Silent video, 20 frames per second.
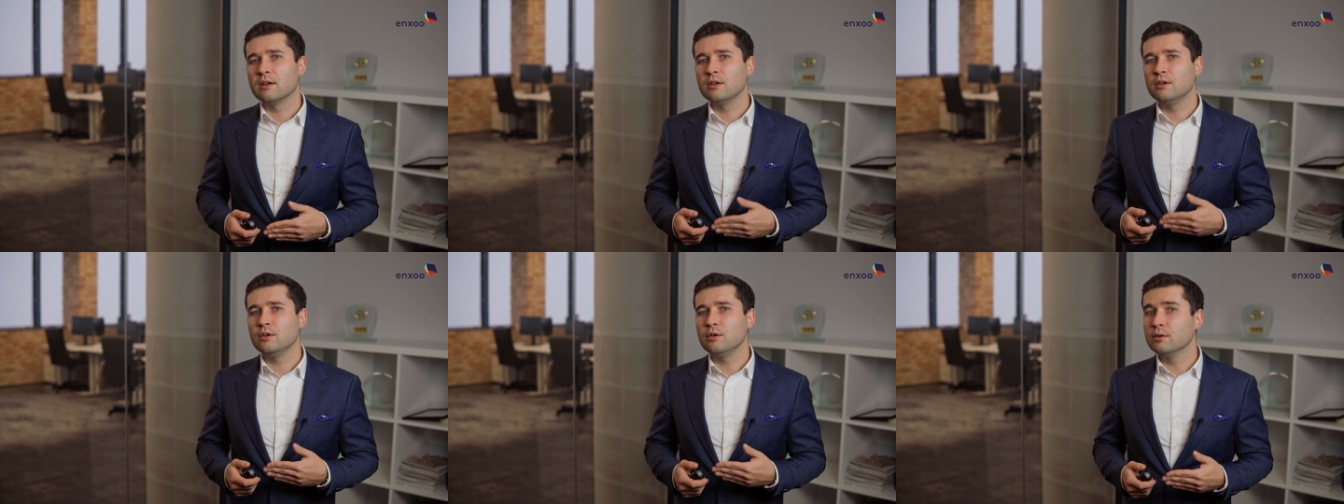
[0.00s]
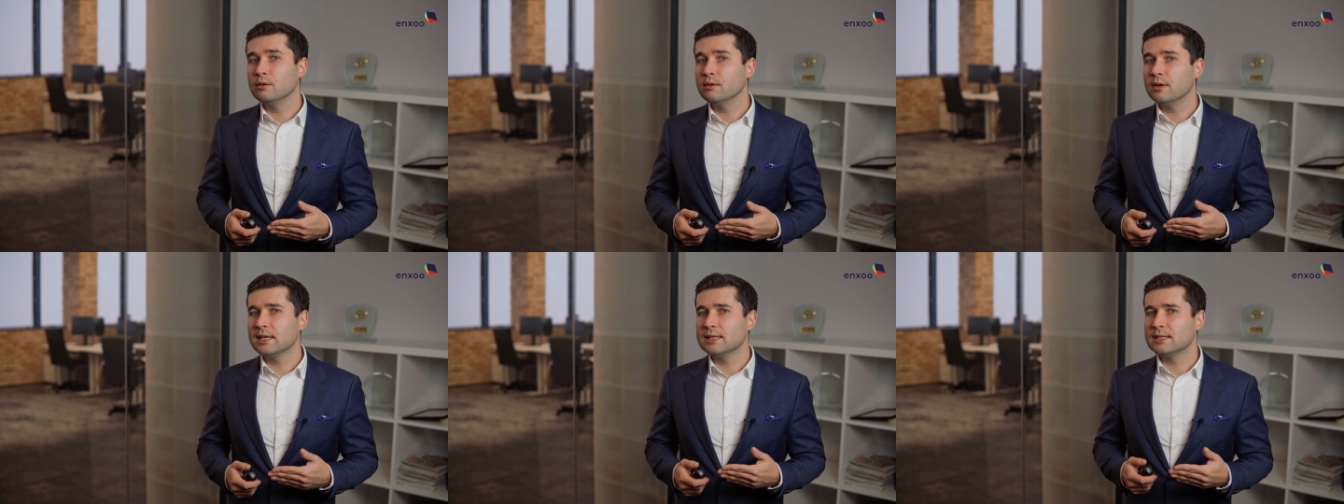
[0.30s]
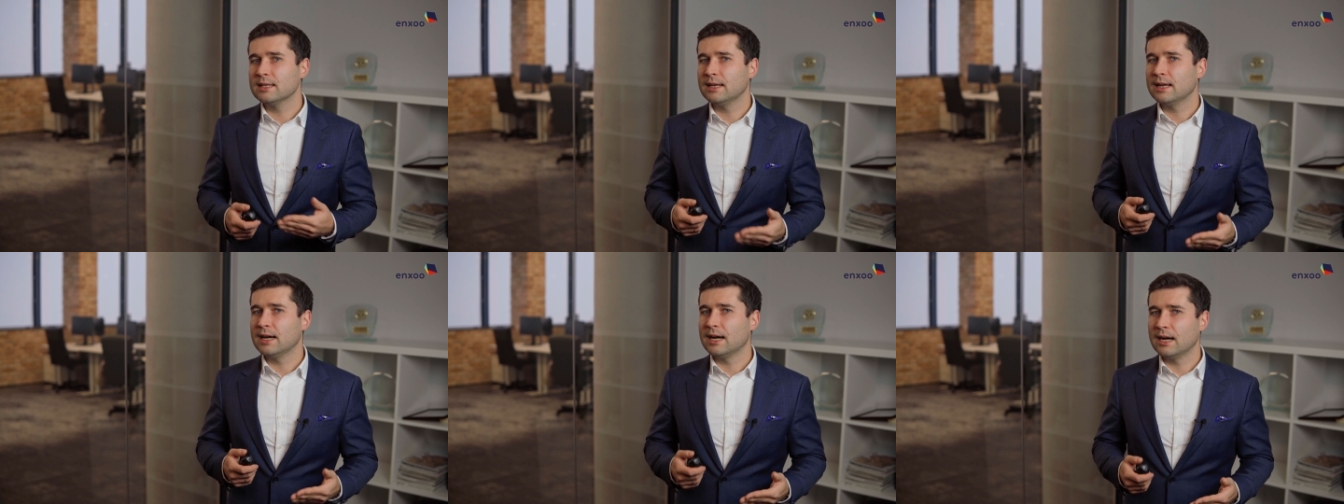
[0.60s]
you
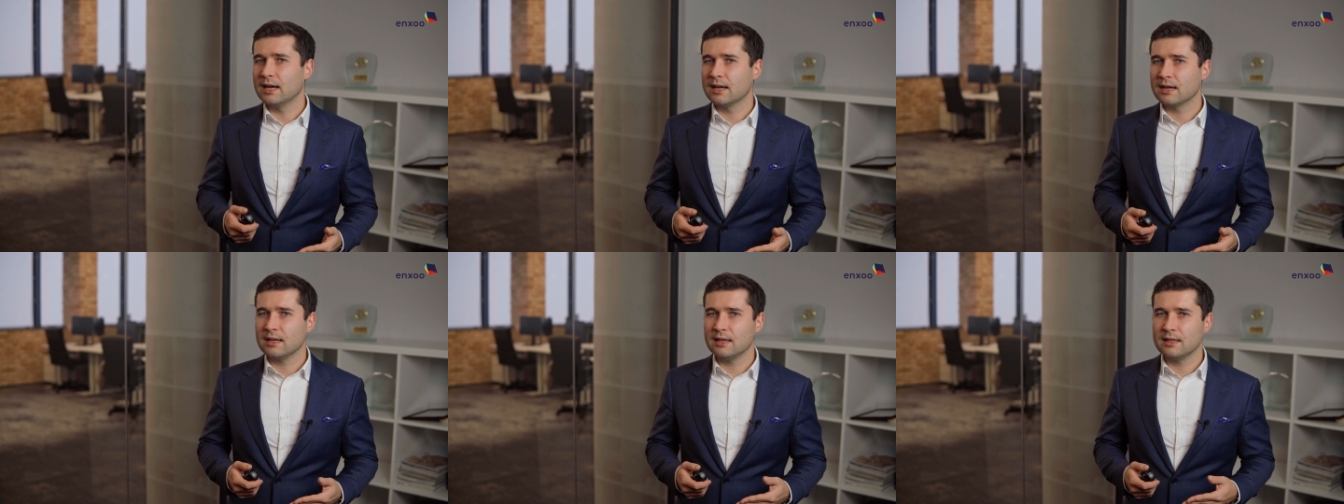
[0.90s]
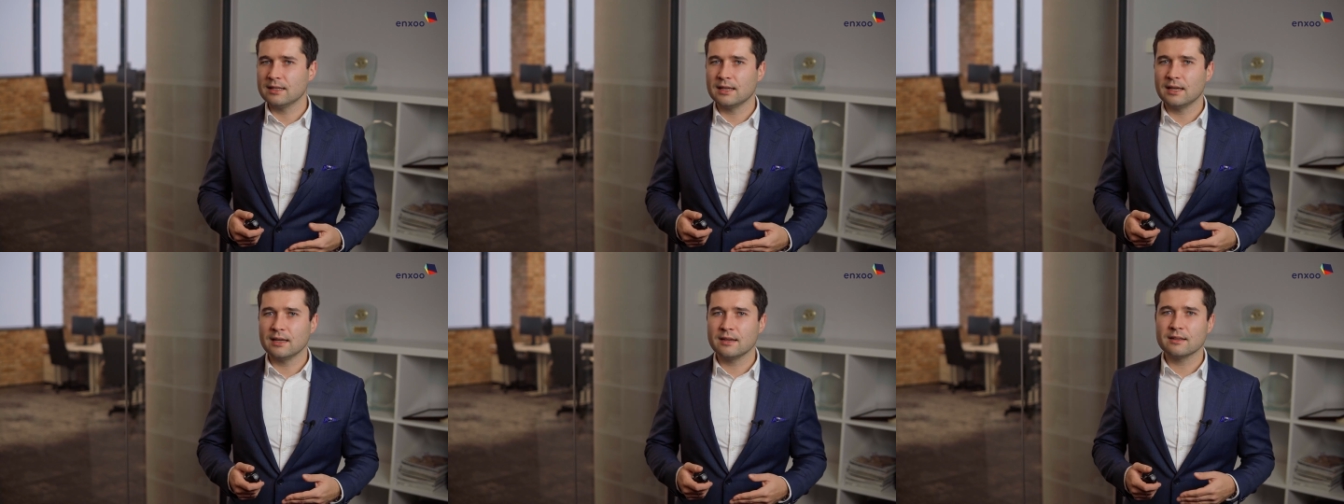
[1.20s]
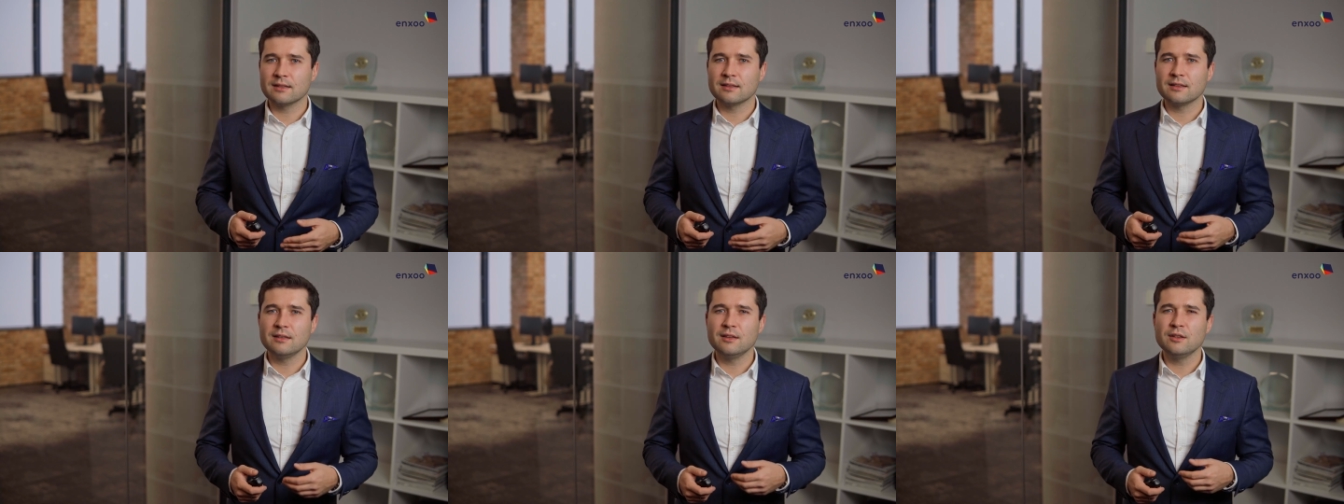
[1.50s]
as an
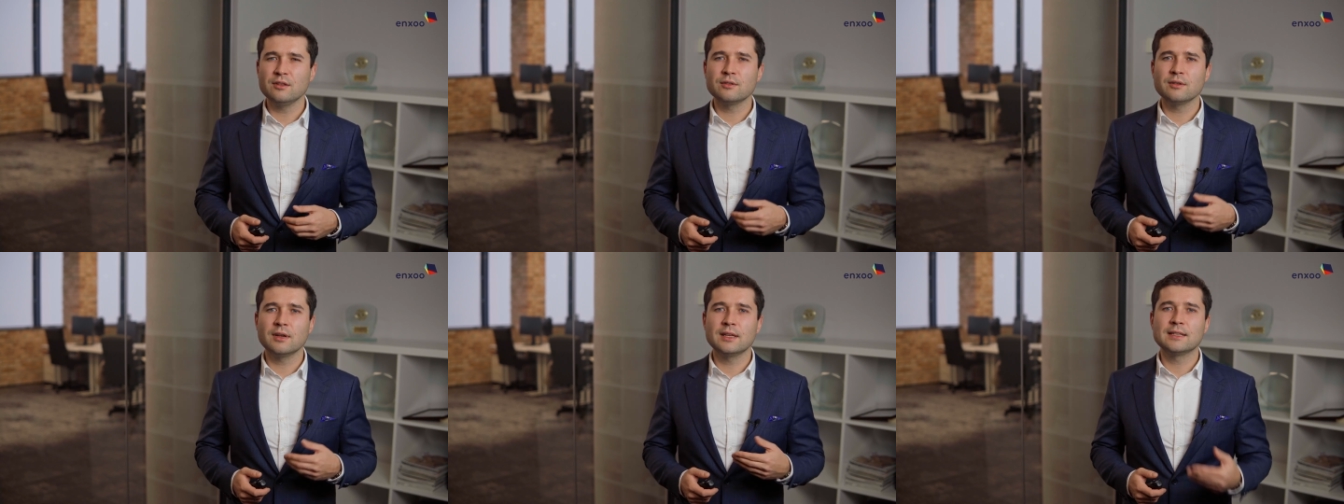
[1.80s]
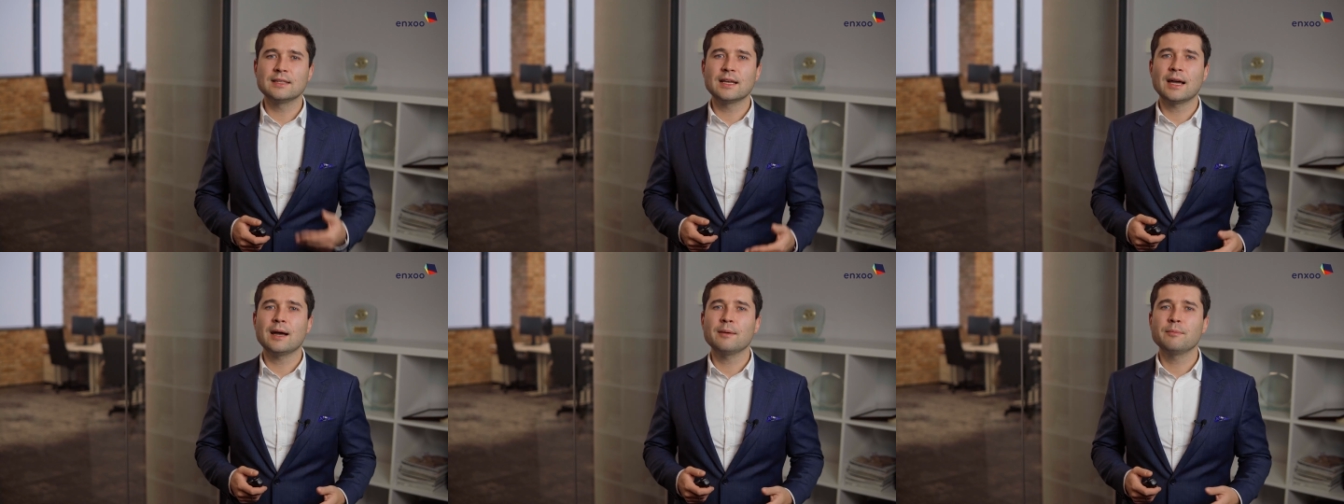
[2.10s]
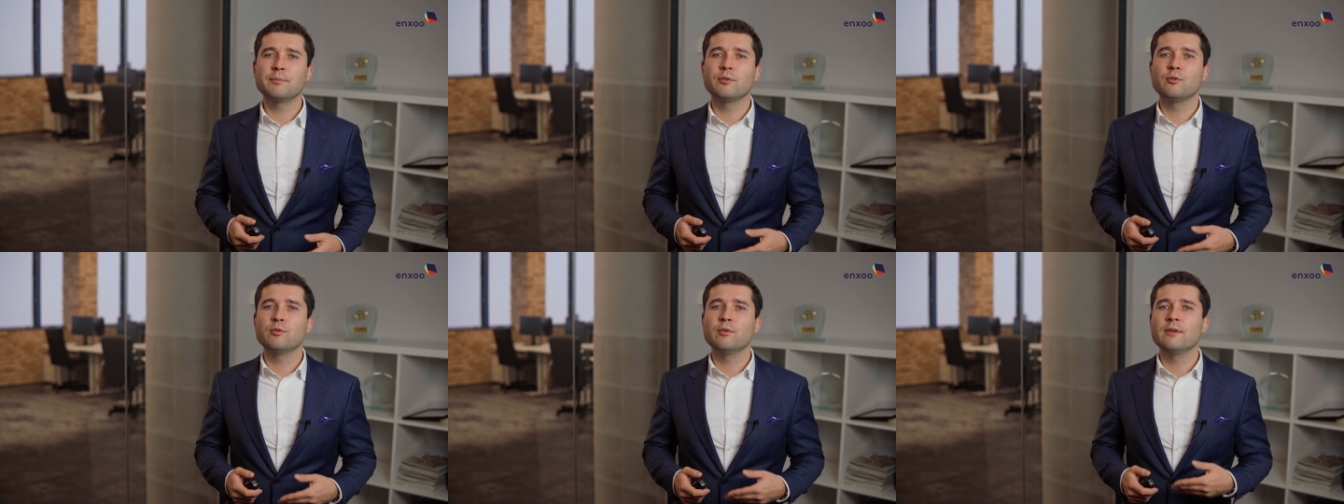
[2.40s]
architect need to end
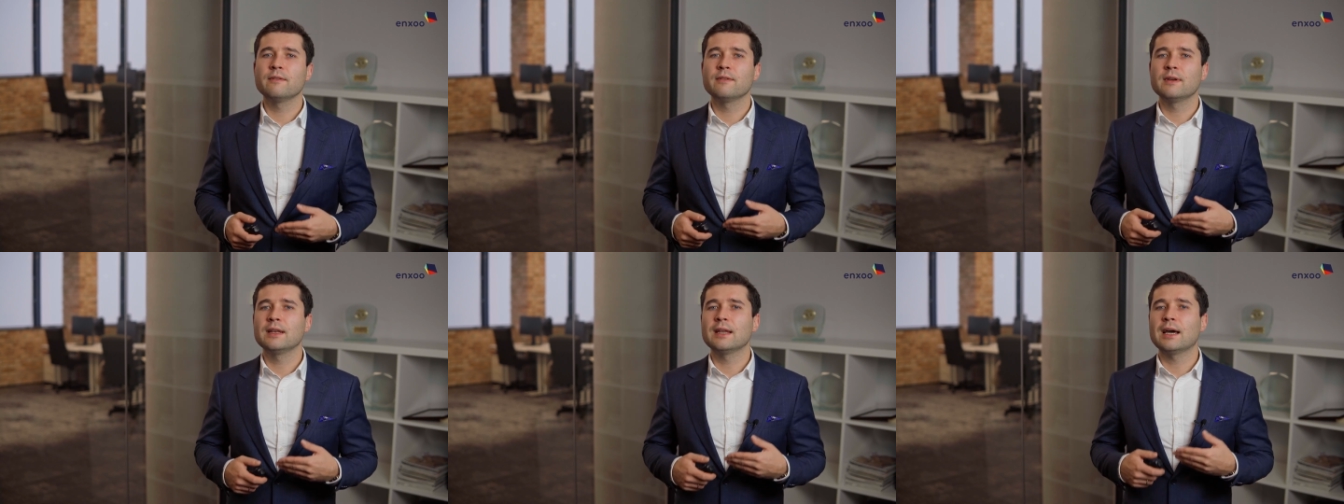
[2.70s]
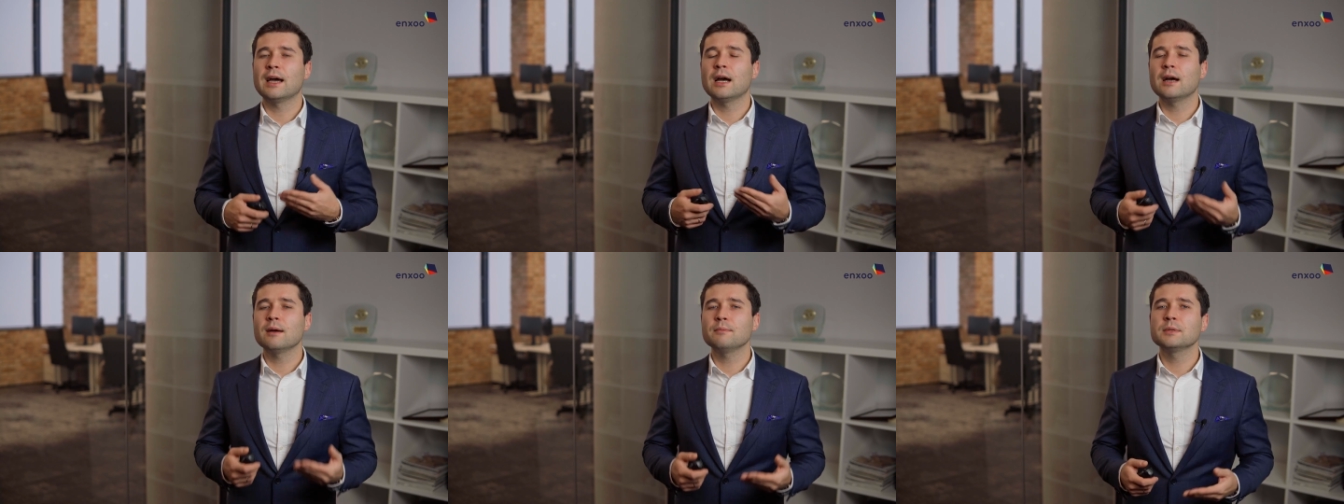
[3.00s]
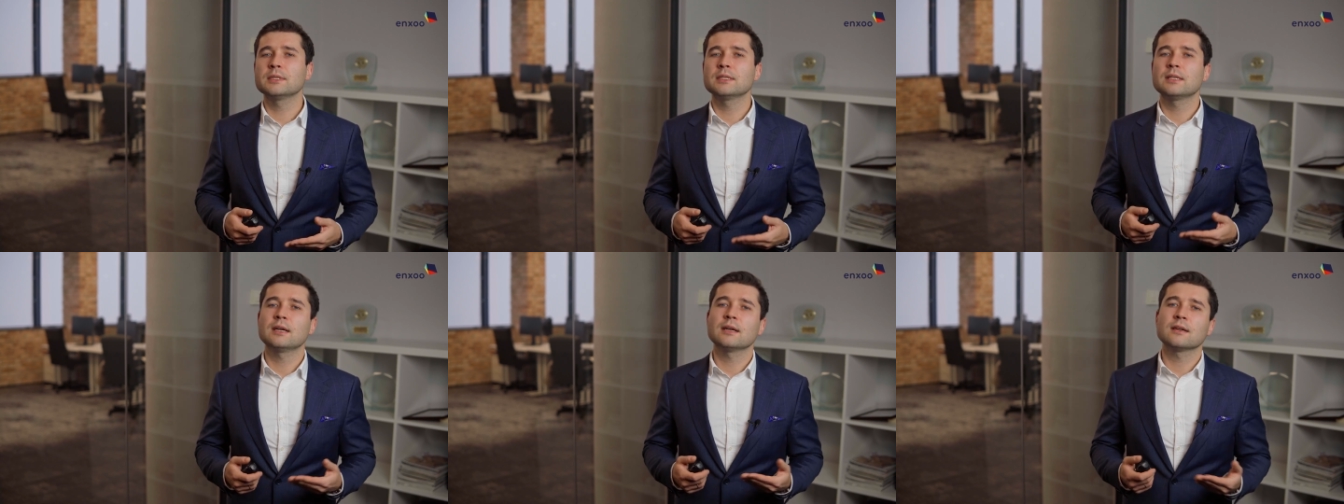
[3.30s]
up with an
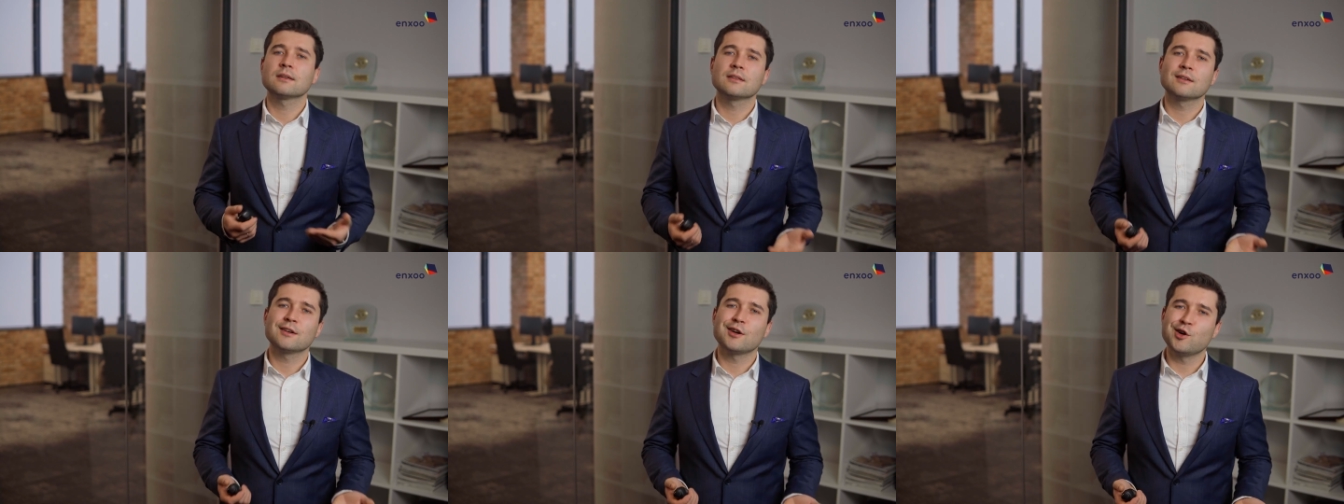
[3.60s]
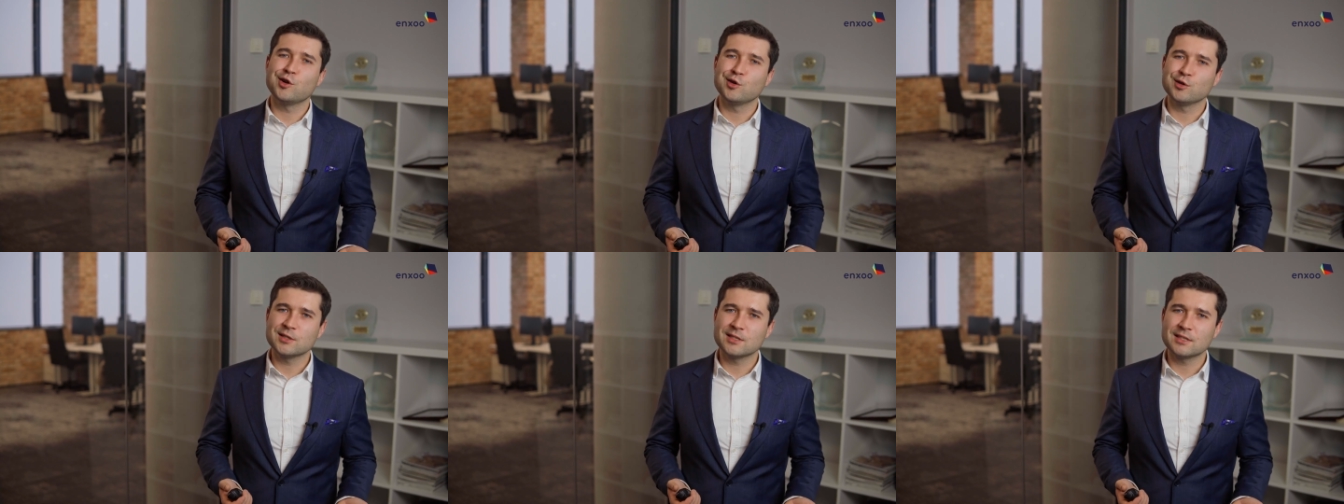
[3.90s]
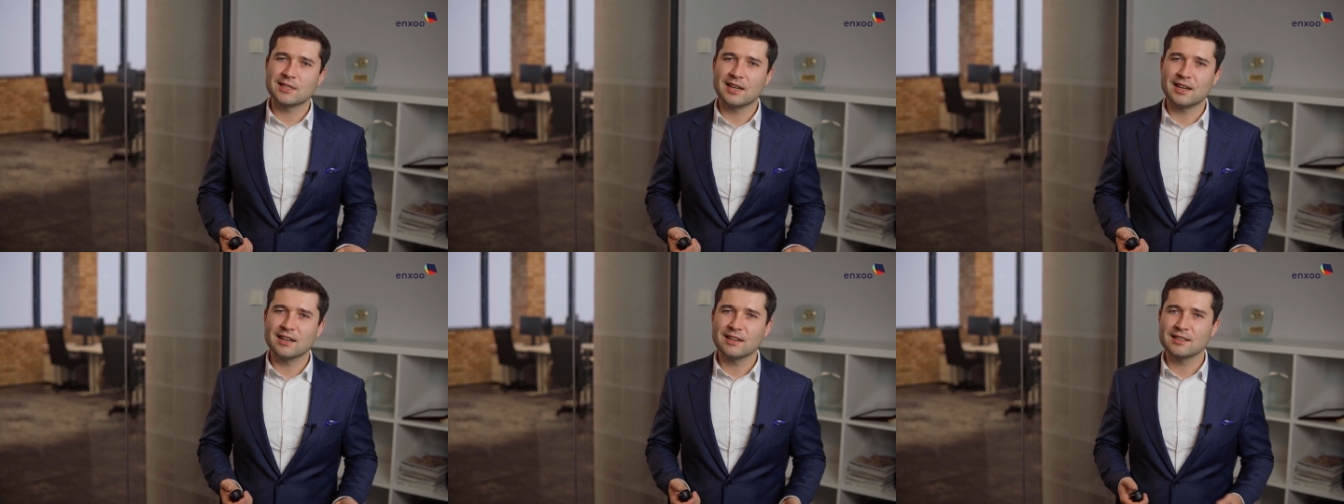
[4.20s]
abstract
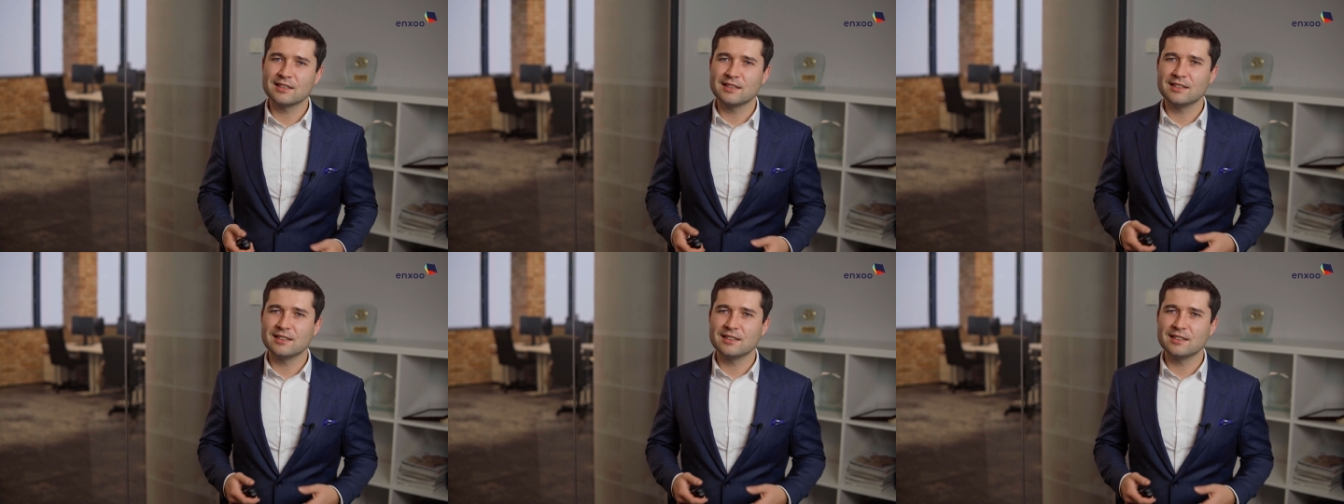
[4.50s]
construct